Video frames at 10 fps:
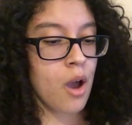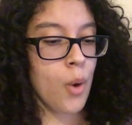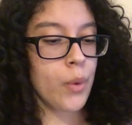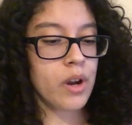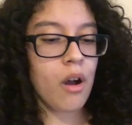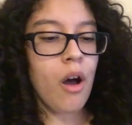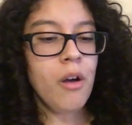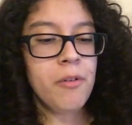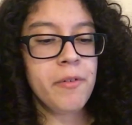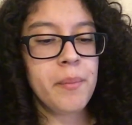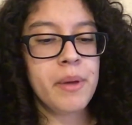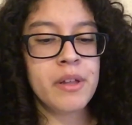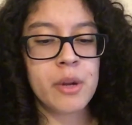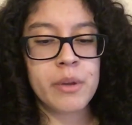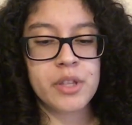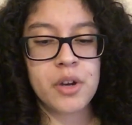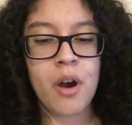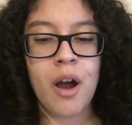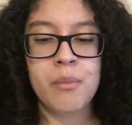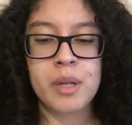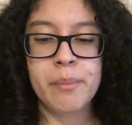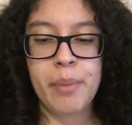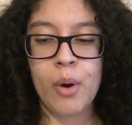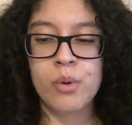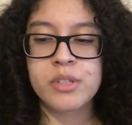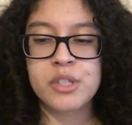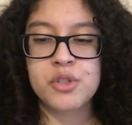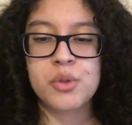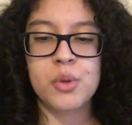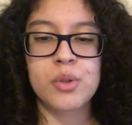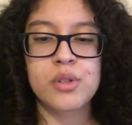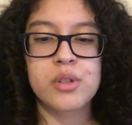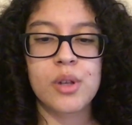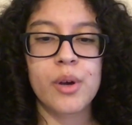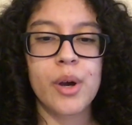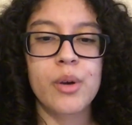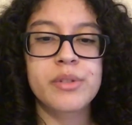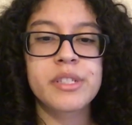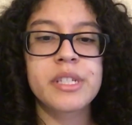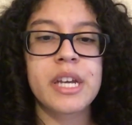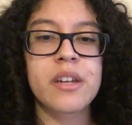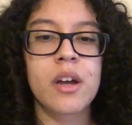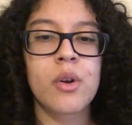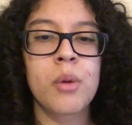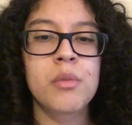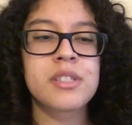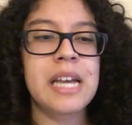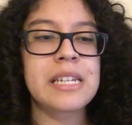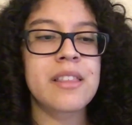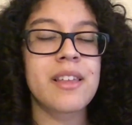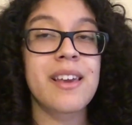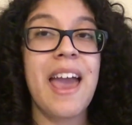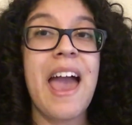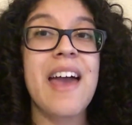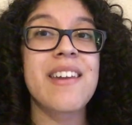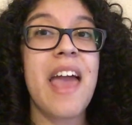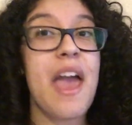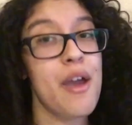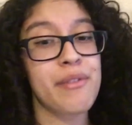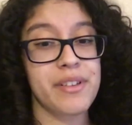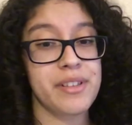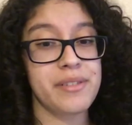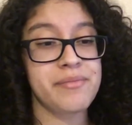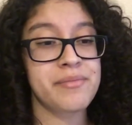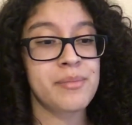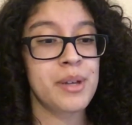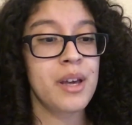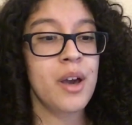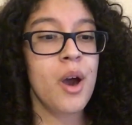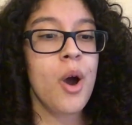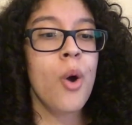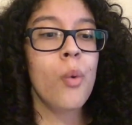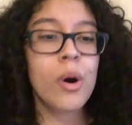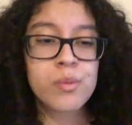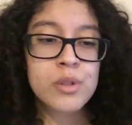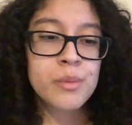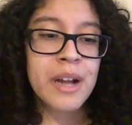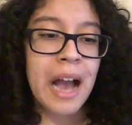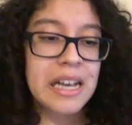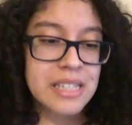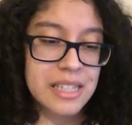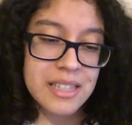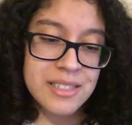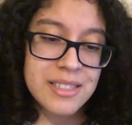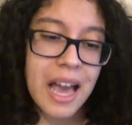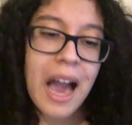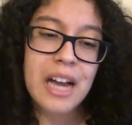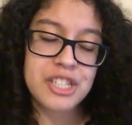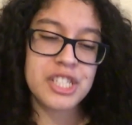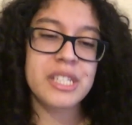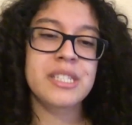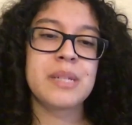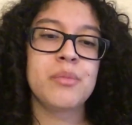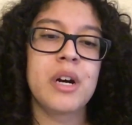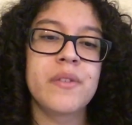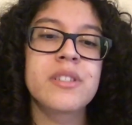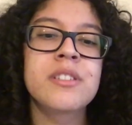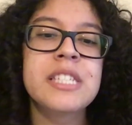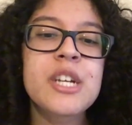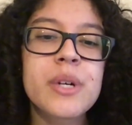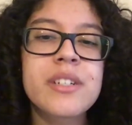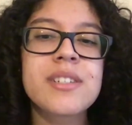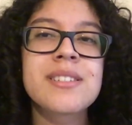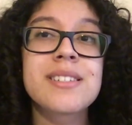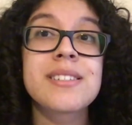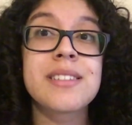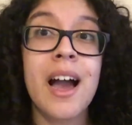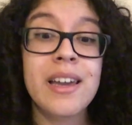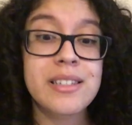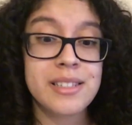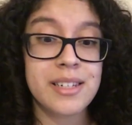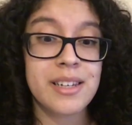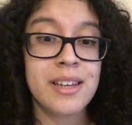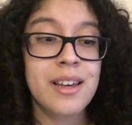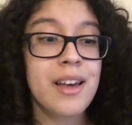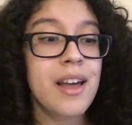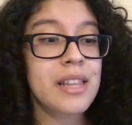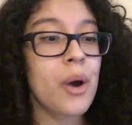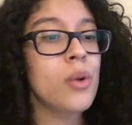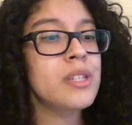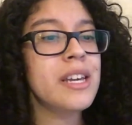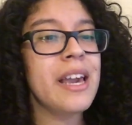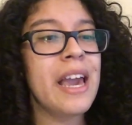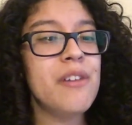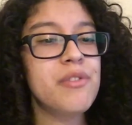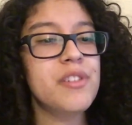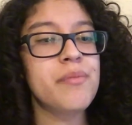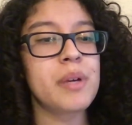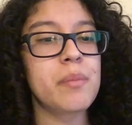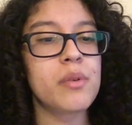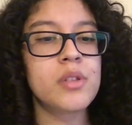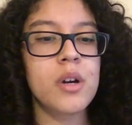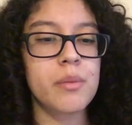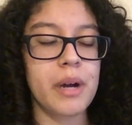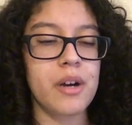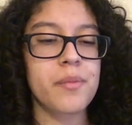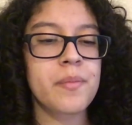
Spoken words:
We're all familiar with the common bones and skulls logo seen on almost anything and everything. Well, rumor has it that this is actually a symbol of a secret society that only a handful of people know about.